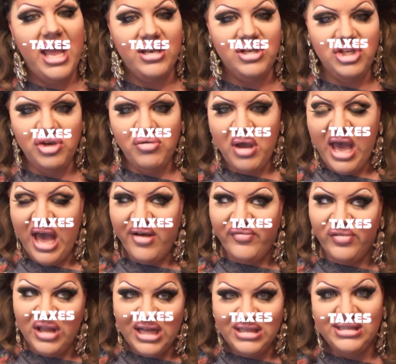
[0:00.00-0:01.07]
and do you have
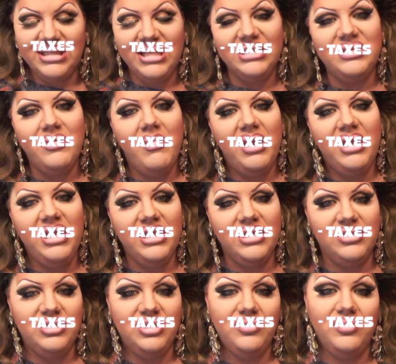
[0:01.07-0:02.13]
lots and lots of money
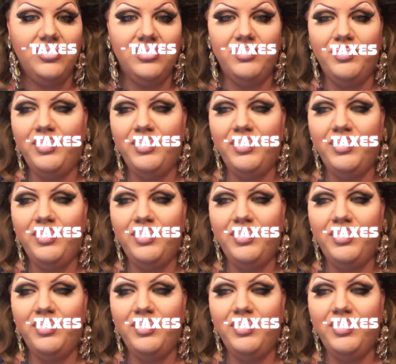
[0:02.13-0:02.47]
and do